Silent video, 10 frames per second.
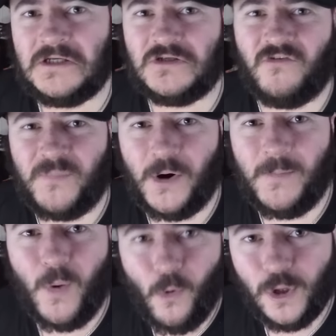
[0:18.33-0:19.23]
So I've put
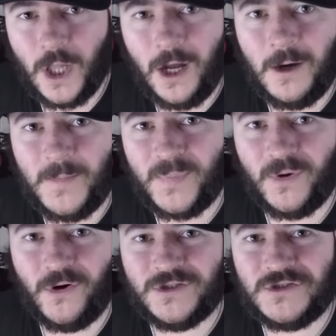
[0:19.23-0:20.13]
a poll up
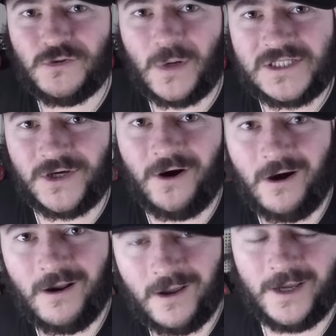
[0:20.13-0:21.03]
on Twitter
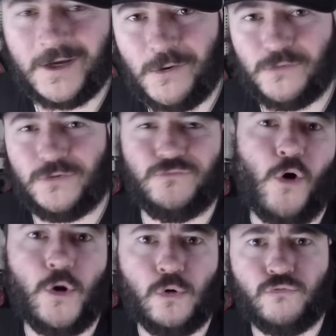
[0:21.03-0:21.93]
uh, called the
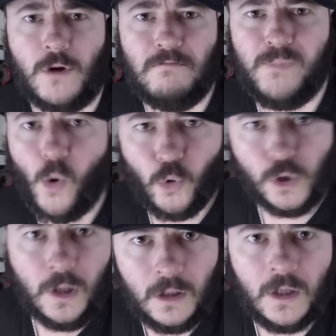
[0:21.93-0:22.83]
Royal Rum
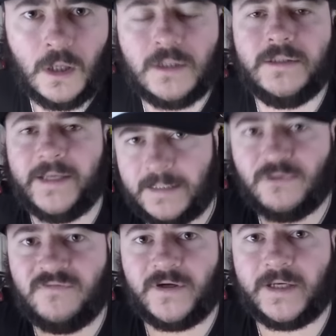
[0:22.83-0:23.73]
Poll.
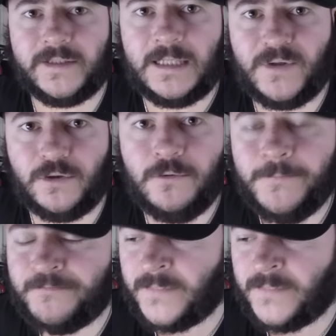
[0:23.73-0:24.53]
Terrible fucking name, I know.